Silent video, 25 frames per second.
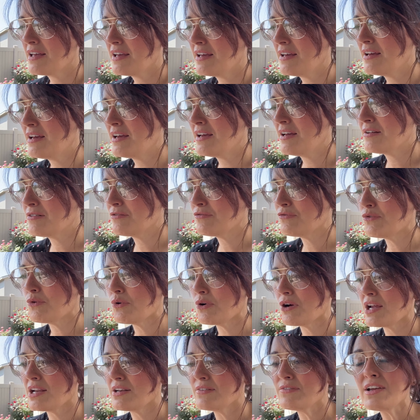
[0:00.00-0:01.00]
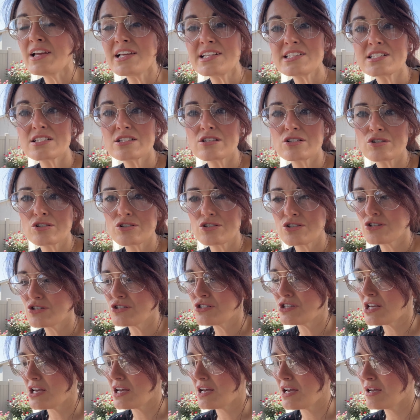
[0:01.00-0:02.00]
And for advanced learners,
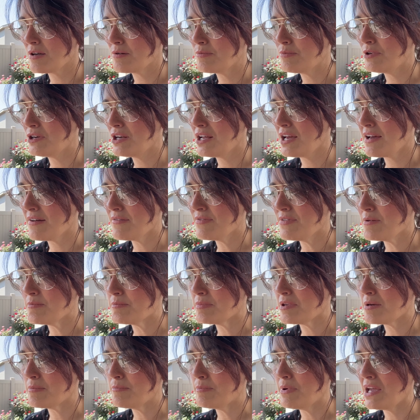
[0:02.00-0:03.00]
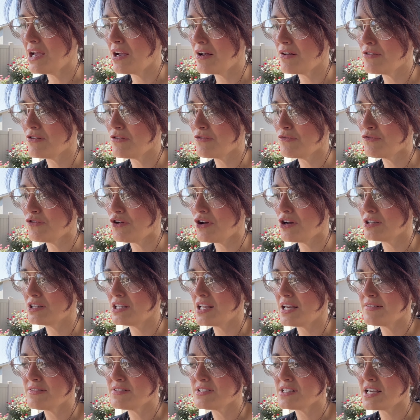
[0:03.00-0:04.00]
I would have them compare the frog
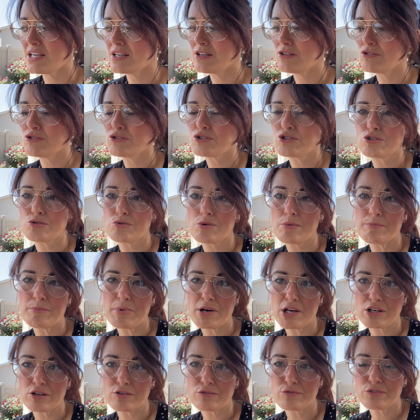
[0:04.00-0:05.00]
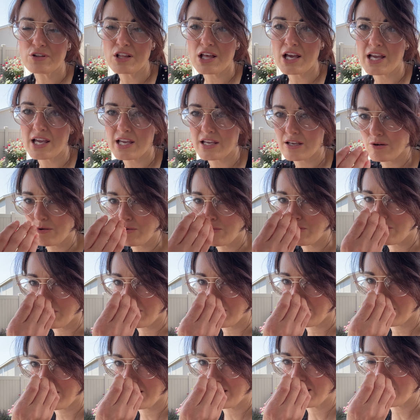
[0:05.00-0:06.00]
life cycle to a butterfly
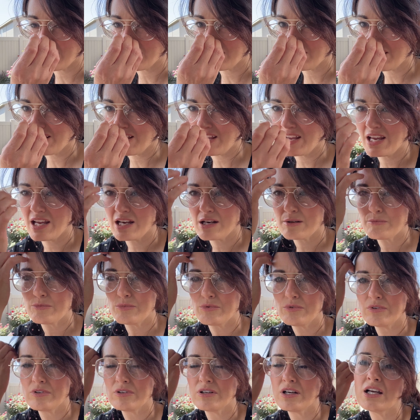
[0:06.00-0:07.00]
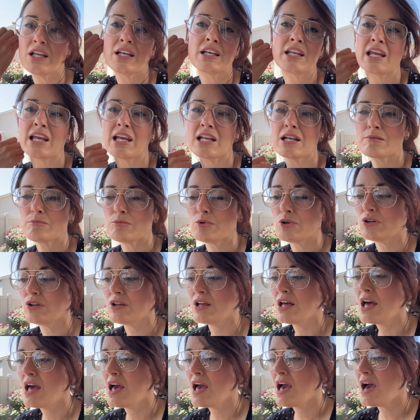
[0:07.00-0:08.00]
or another animal,
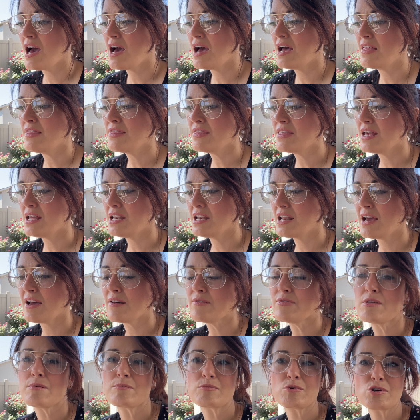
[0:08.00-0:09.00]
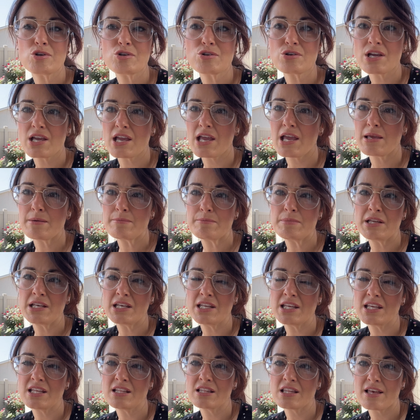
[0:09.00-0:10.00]
and then have them create a
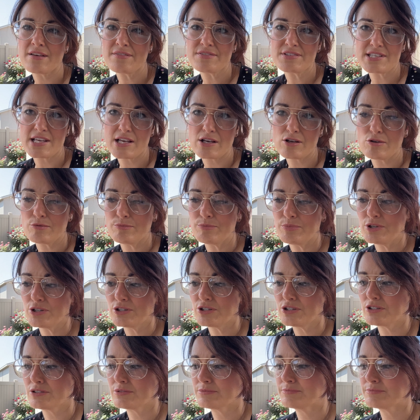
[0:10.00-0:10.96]
mini life cycle book.